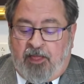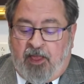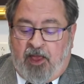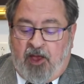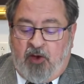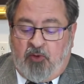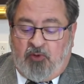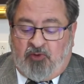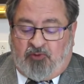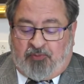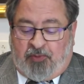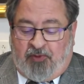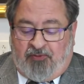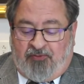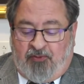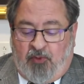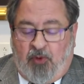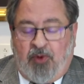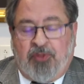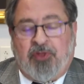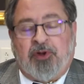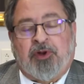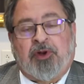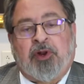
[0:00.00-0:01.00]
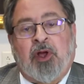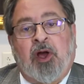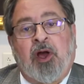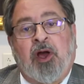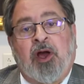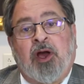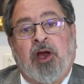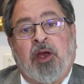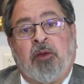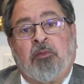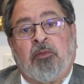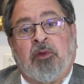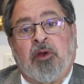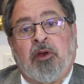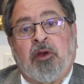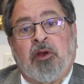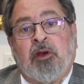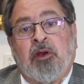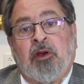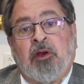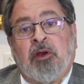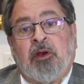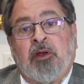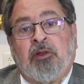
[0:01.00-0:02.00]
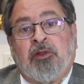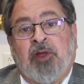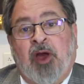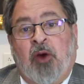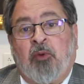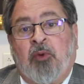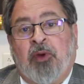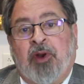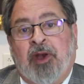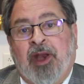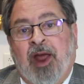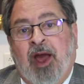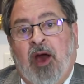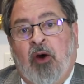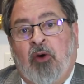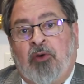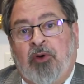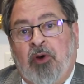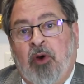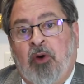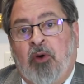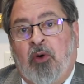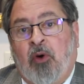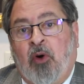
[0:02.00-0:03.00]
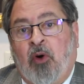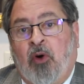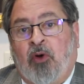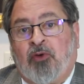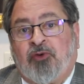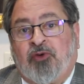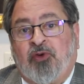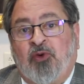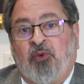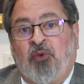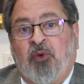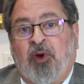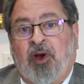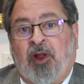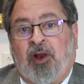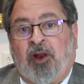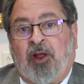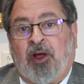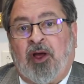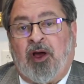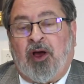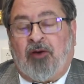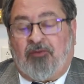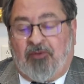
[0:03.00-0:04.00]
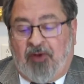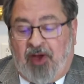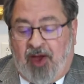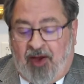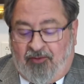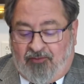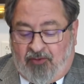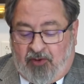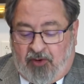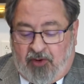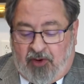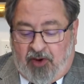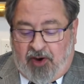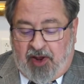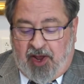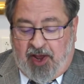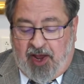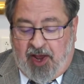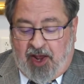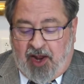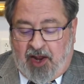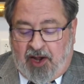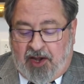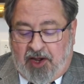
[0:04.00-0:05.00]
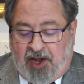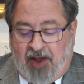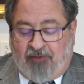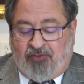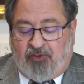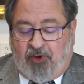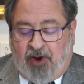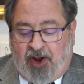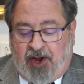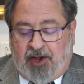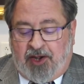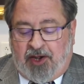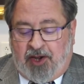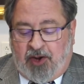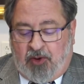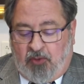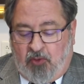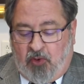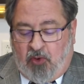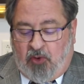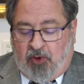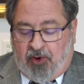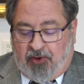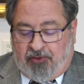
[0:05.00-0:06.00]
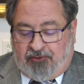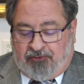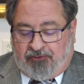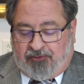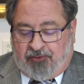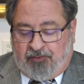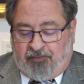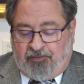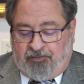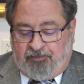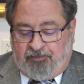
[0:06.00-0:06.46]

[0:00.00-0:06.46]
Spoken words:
It was before the time that we now know all too well of never-ending wars.